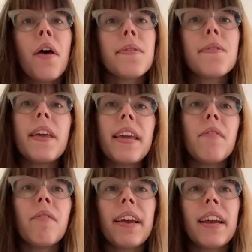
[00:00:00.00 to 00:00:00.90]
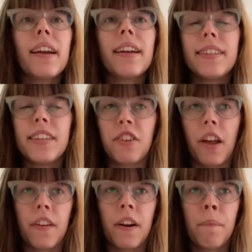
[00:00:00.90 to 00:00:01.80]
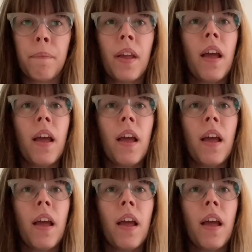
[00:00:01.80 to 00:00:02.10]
so they can recognize each other.